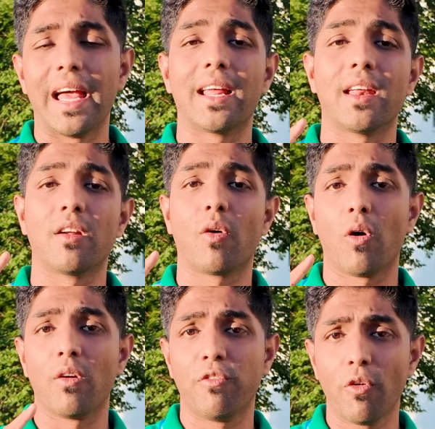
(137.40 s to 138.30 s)
and can
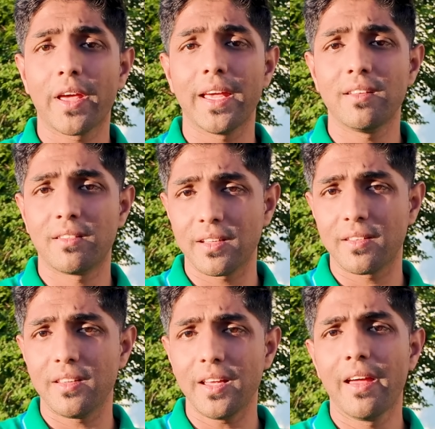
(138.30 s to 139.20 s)
record 4K
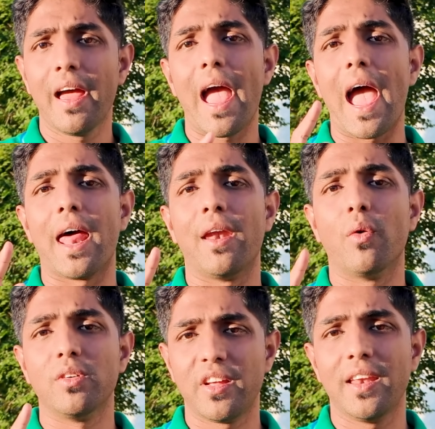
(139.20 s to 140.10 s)
60 and
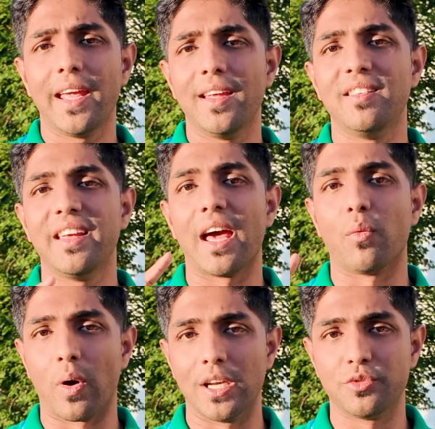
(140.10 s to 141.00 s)
1080
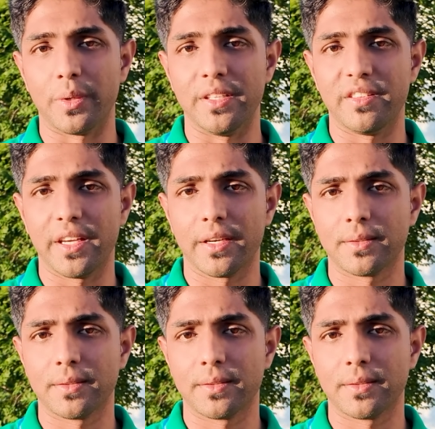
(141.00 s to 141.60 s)
at 120.